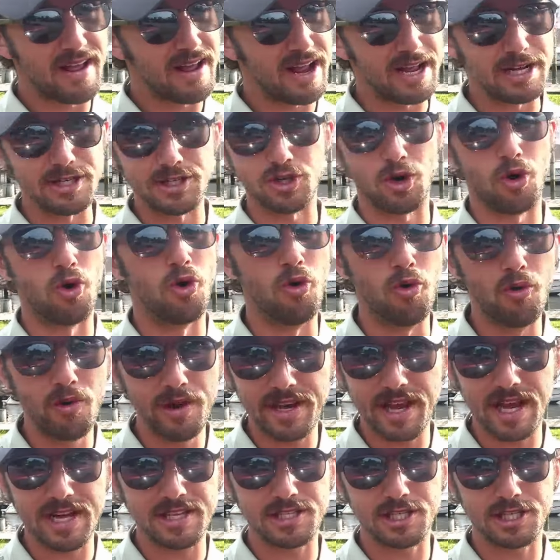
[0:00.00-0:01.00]
is
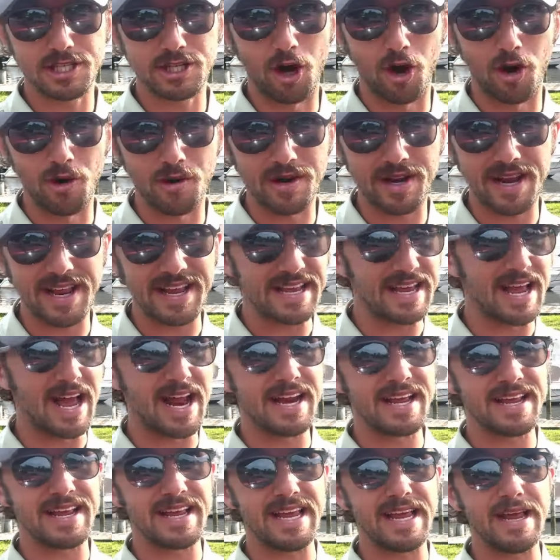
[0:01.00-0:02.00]
only getting started and
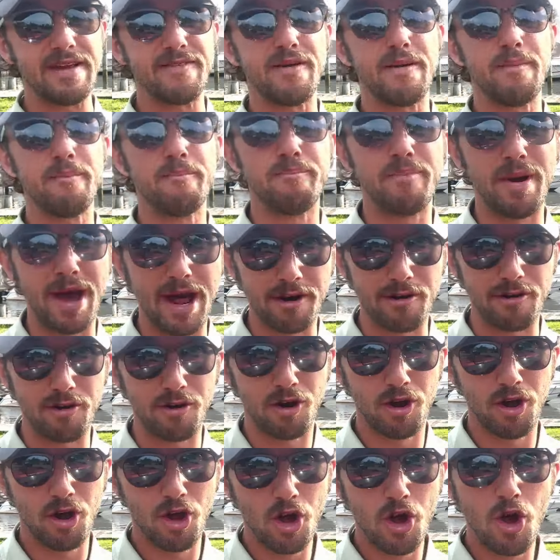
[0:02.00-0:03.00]
getting even
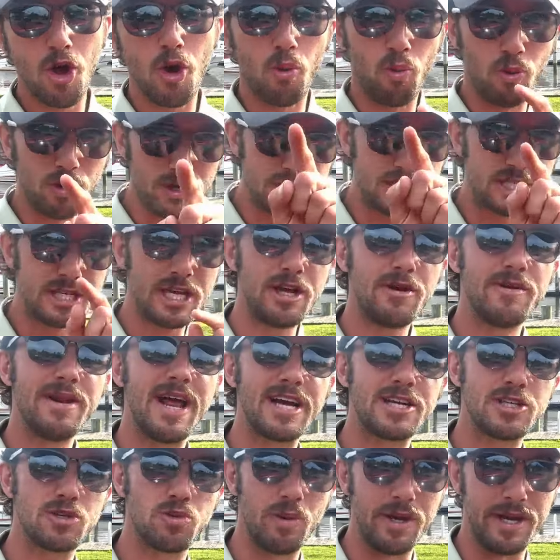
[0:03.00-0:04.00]
better. We'll see you
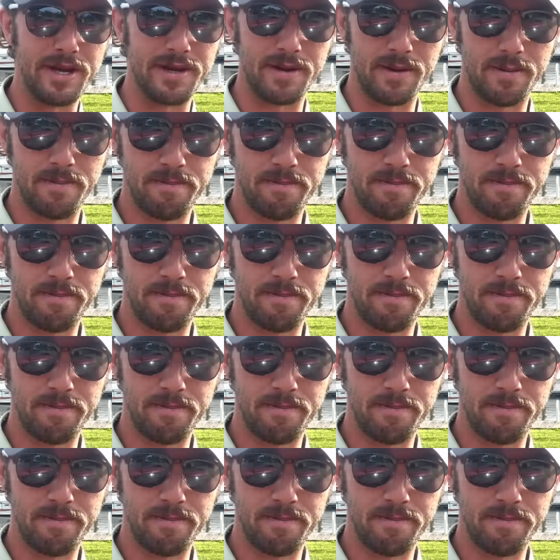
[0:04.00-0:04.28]
next week.